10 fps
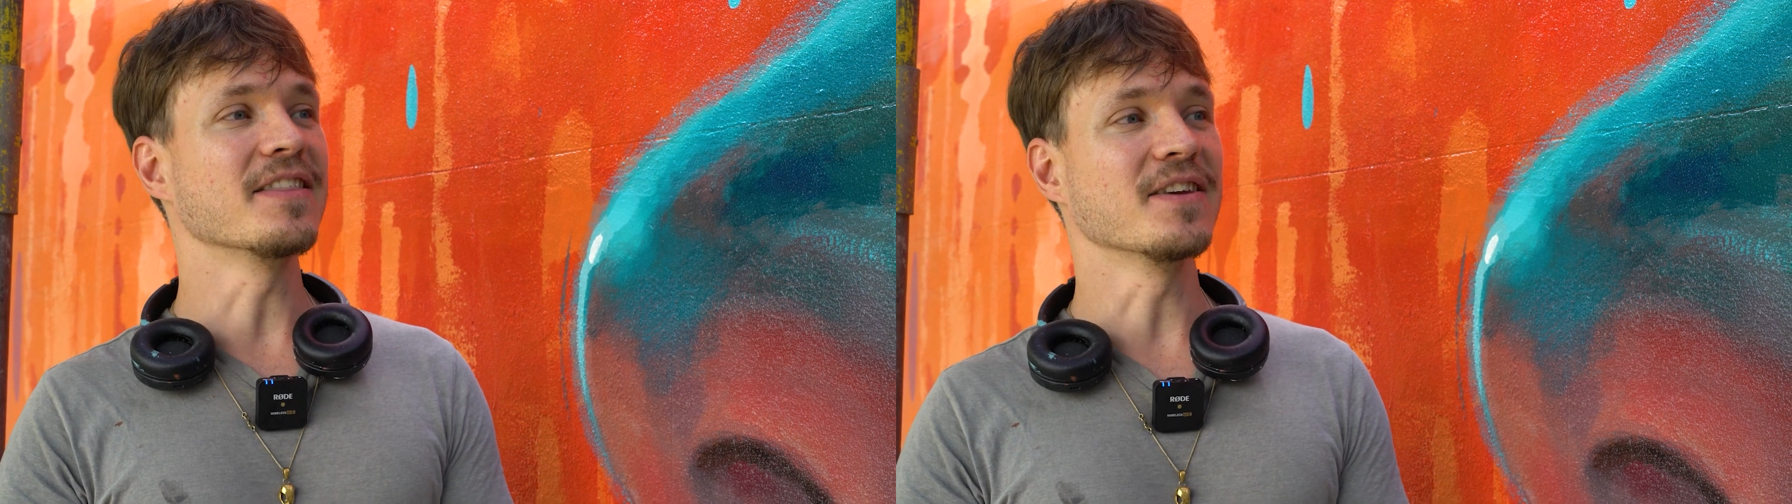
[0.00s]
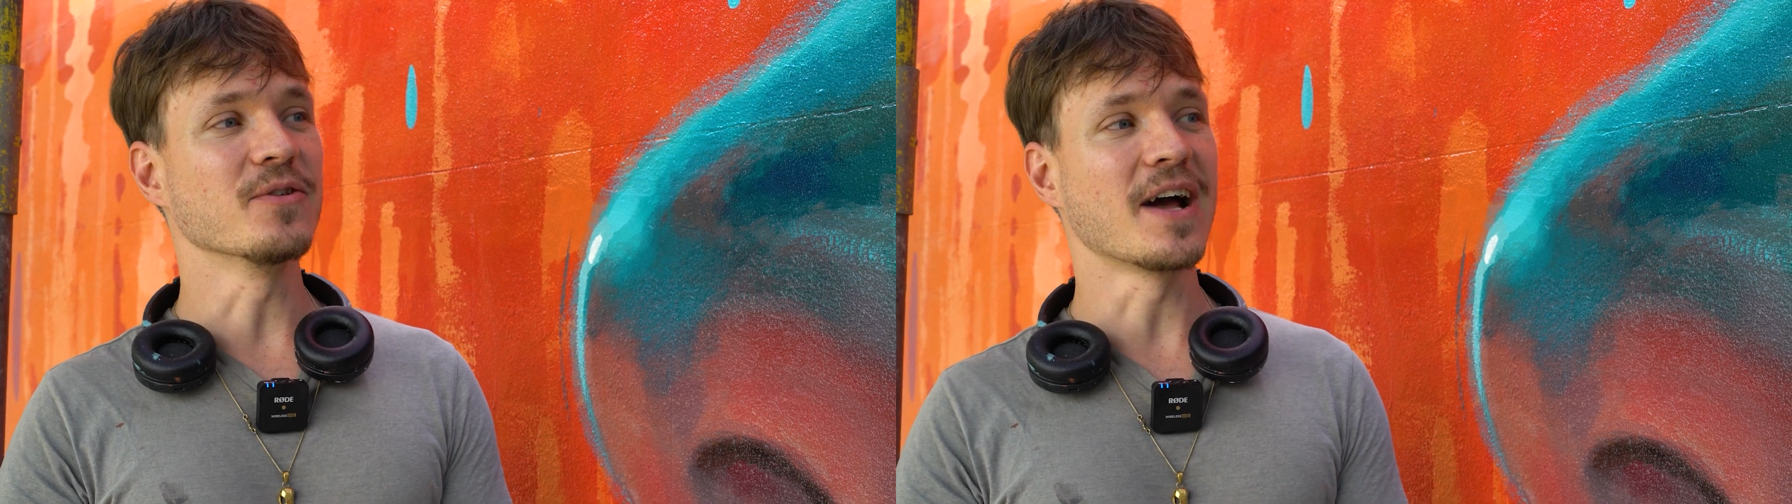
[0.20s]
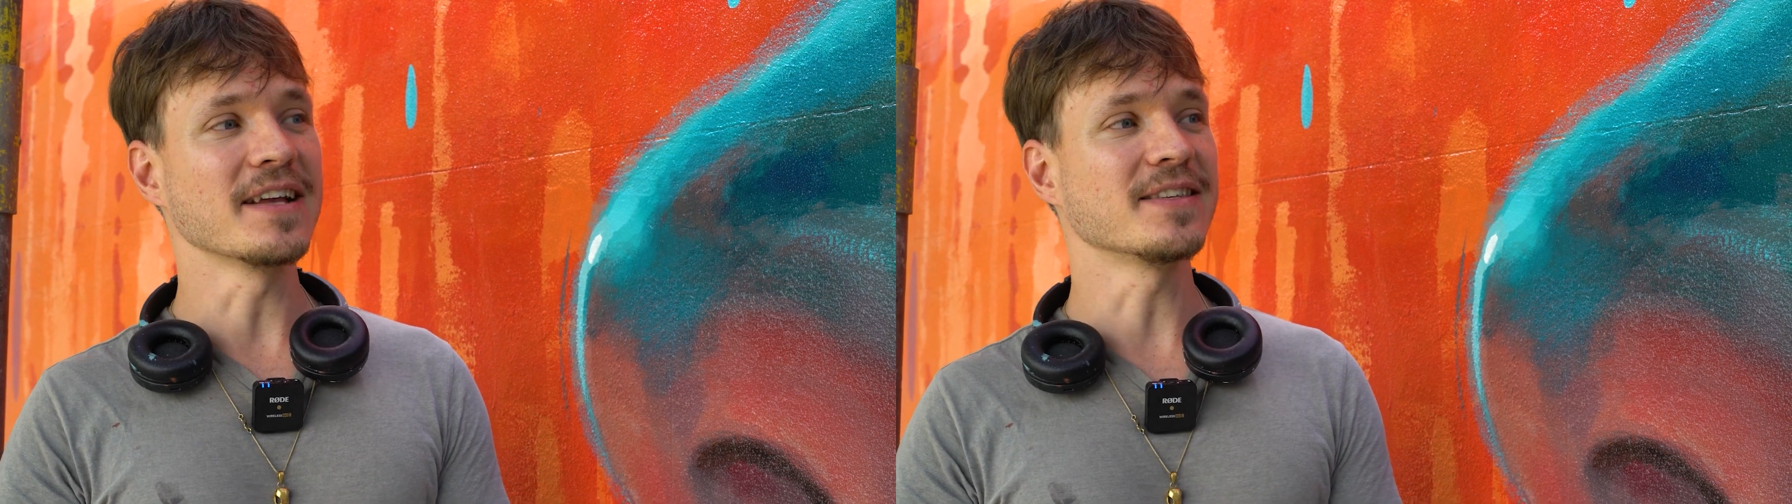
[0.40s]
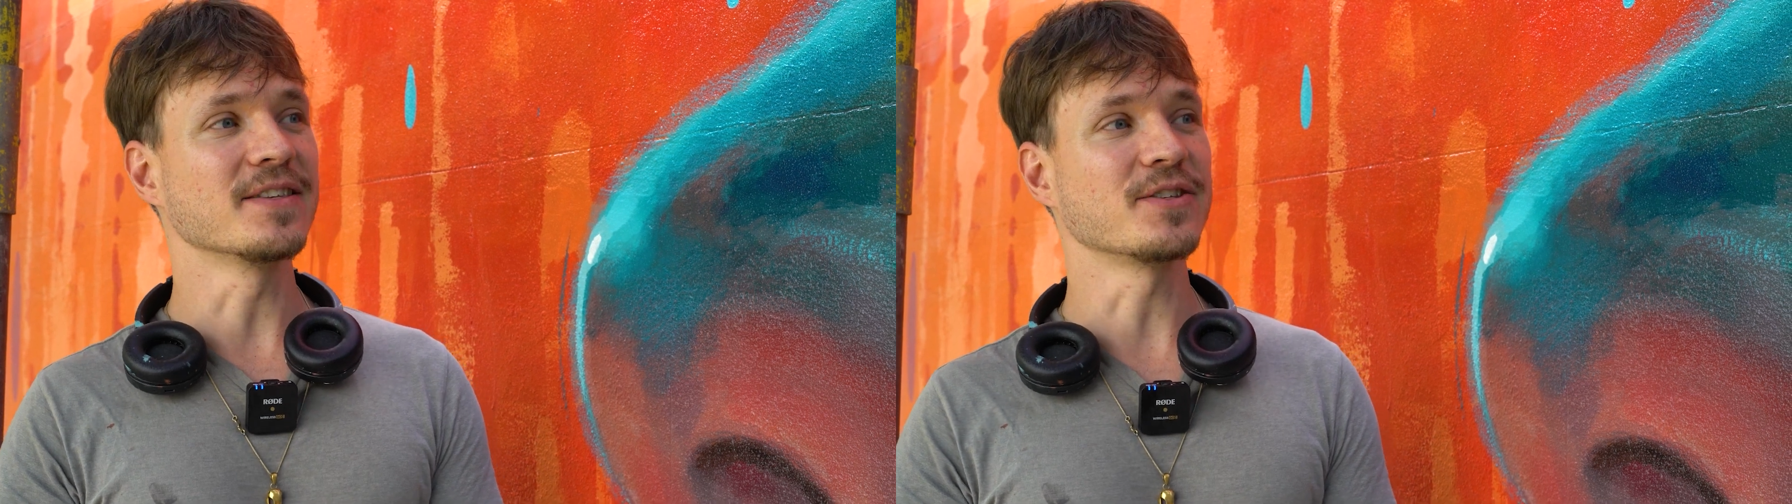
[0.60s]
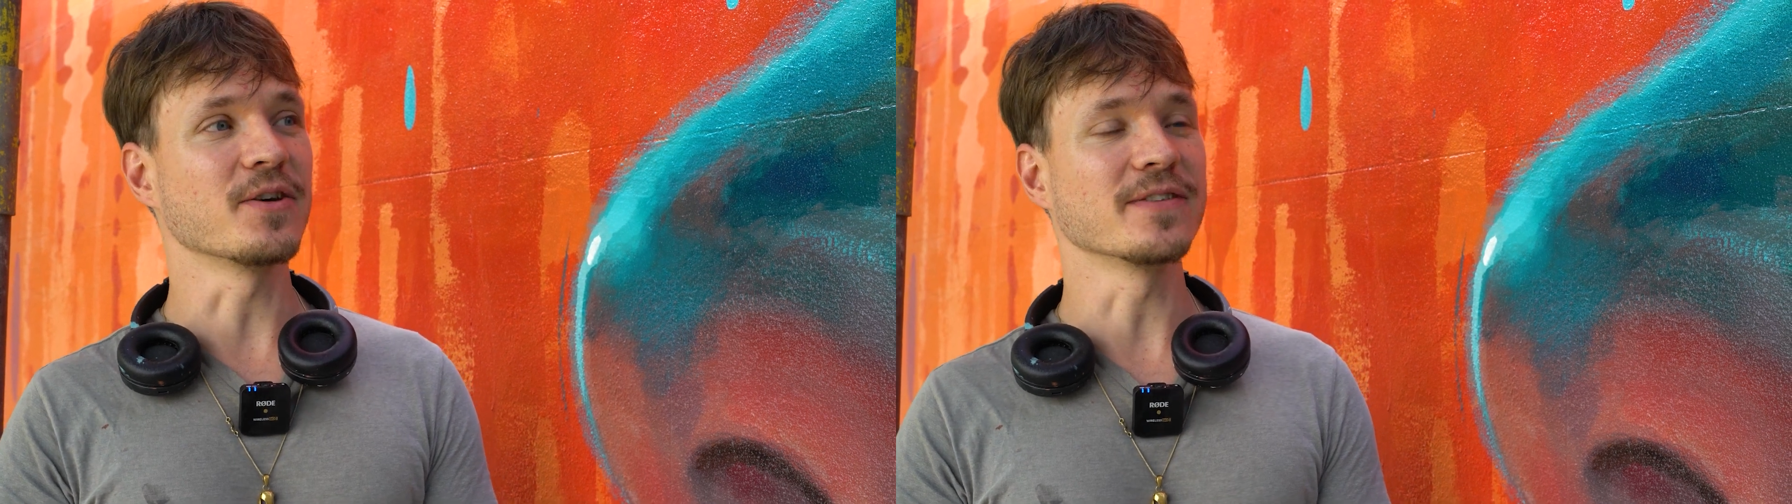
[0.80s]
The
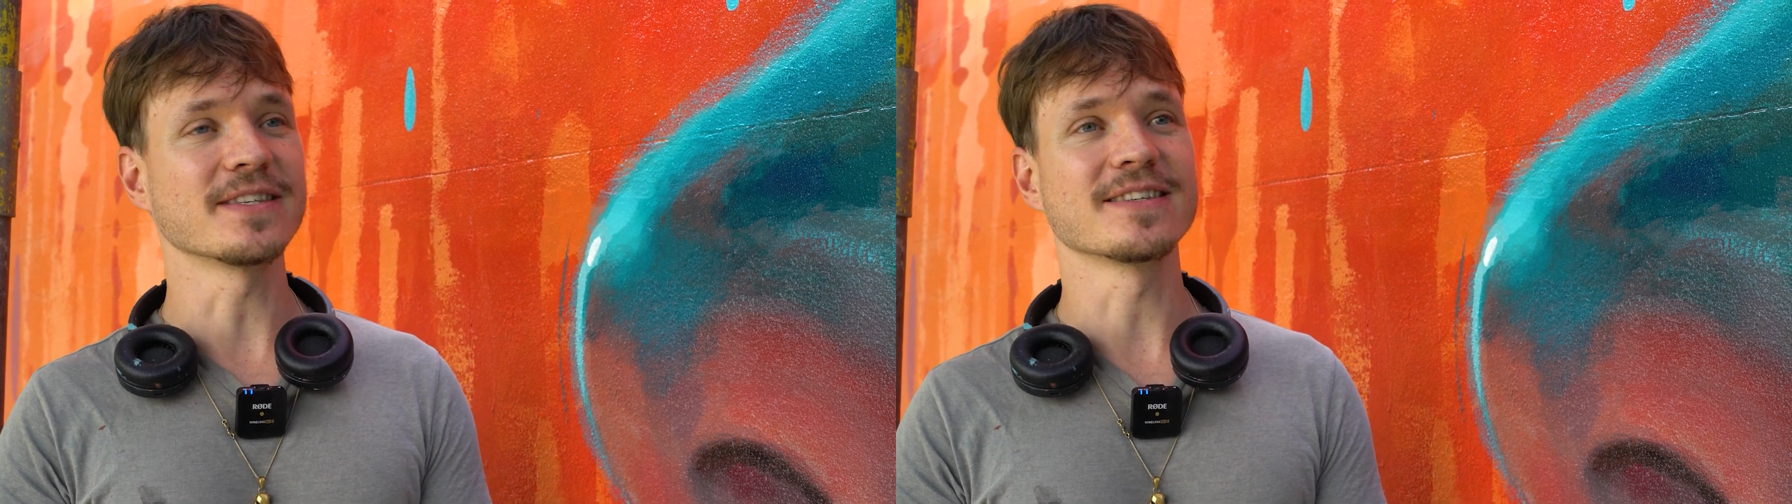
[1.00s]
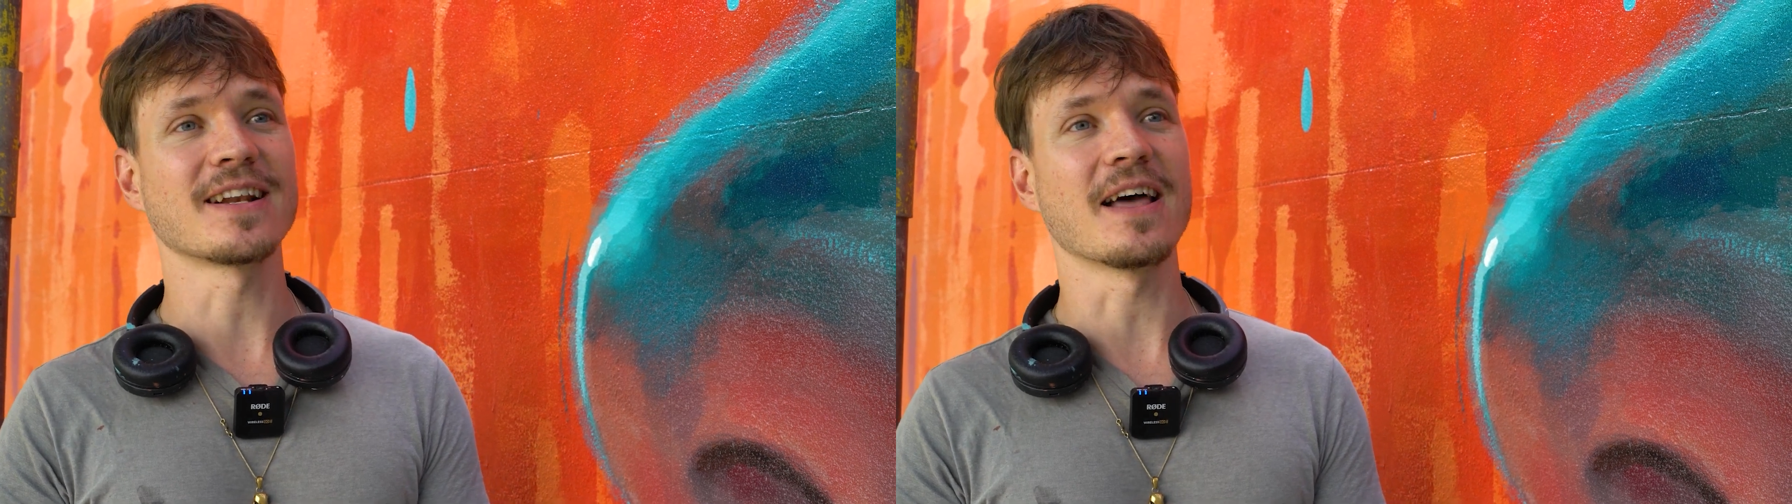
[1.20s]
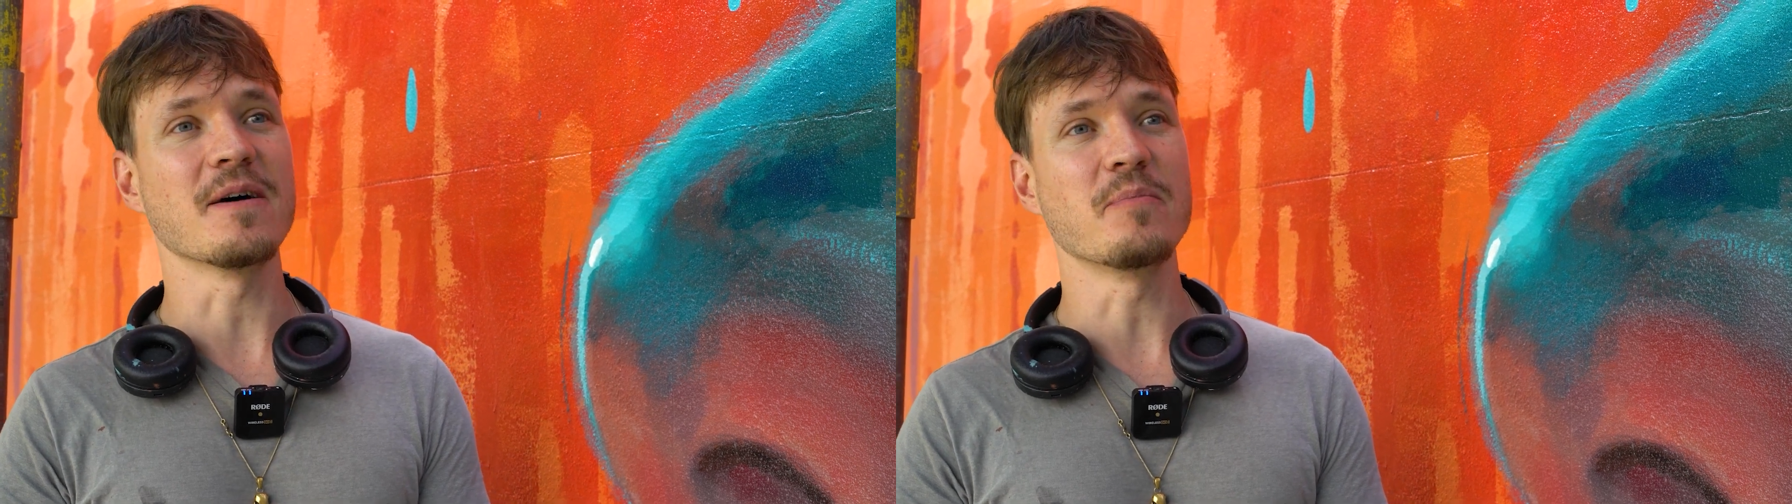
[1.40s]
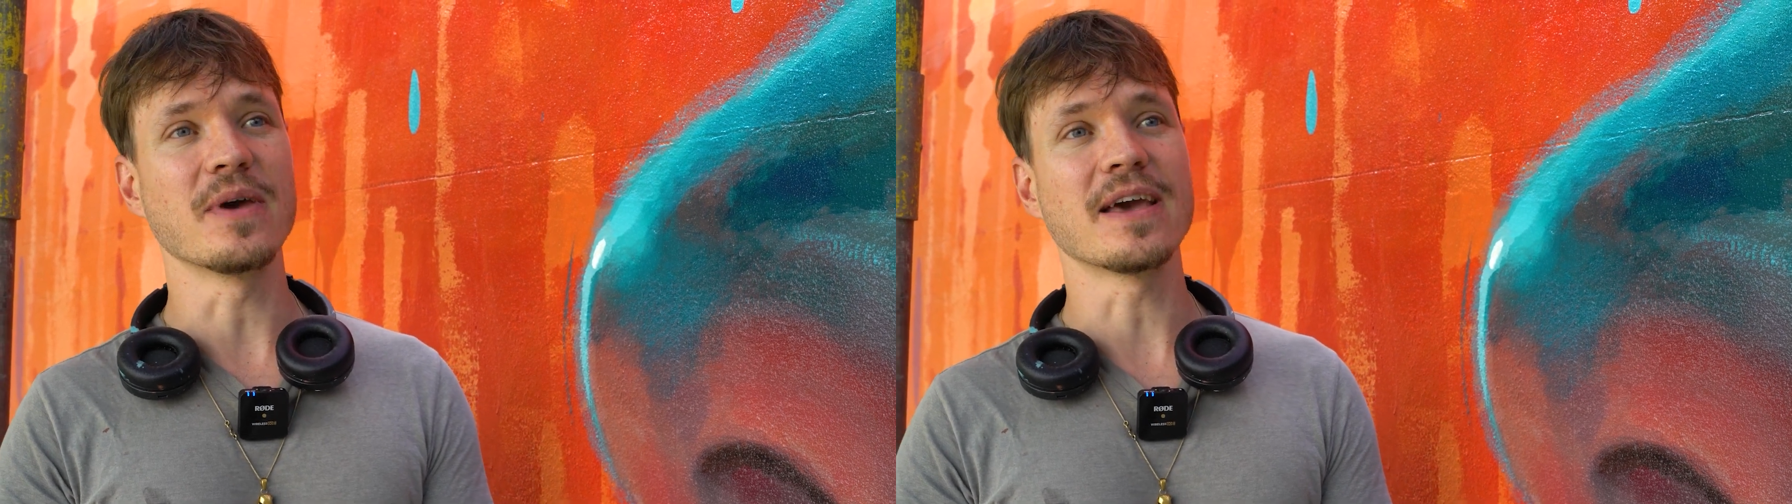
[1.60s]
United Services Club